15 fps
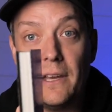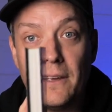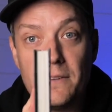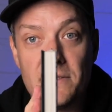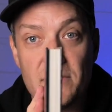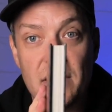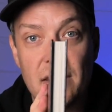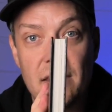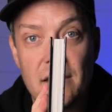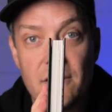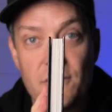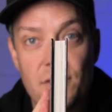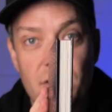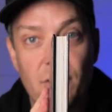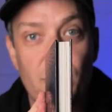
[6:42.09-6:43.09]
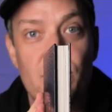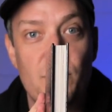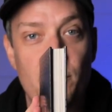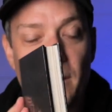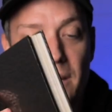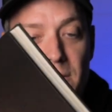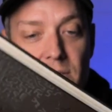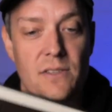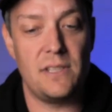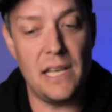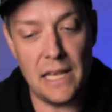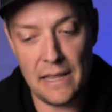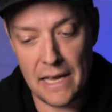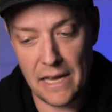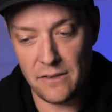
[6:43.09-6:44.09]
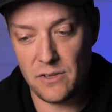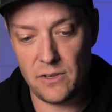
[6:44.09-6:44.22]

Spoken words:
You can see there's lots of pages in that.